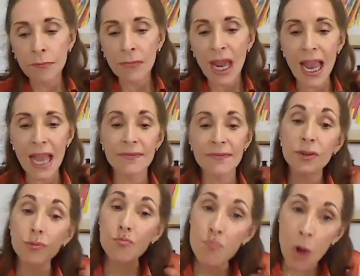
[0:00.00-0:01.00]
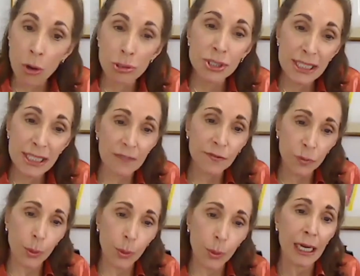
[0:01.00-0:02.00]
And the most
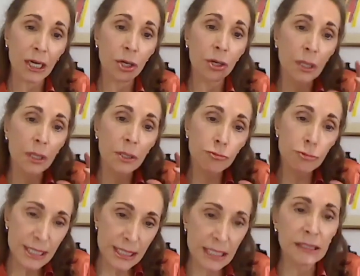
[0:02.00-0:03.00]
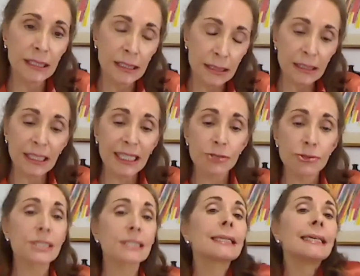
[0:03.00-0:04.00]
self-aware, resilient leaders
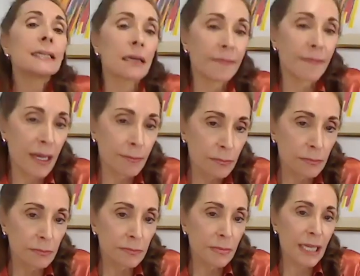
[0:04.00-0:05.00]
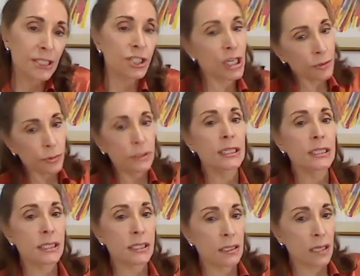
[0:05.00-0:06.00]
lean on them. And generally, it's
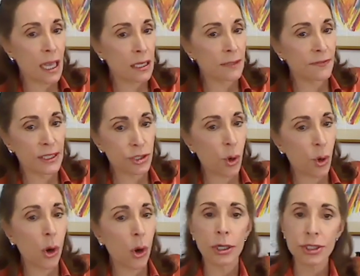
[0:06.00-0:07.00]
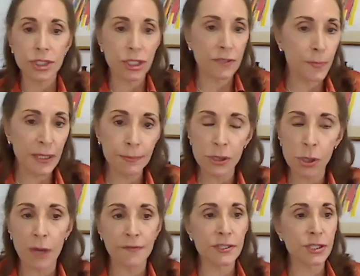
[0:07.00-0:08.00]
the head of HR, chief people
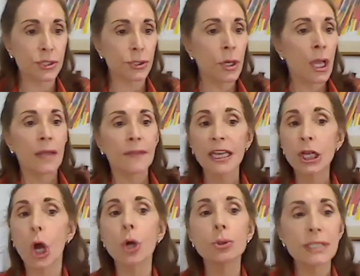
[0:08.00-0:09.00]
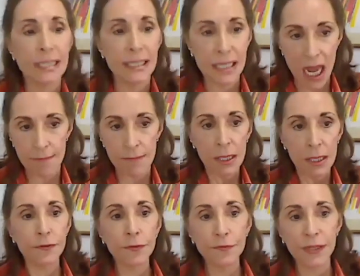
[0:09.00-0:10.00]
officer. They go to them
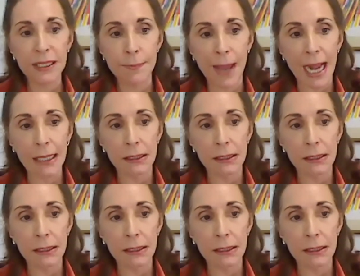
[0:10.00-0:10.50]
for feedback.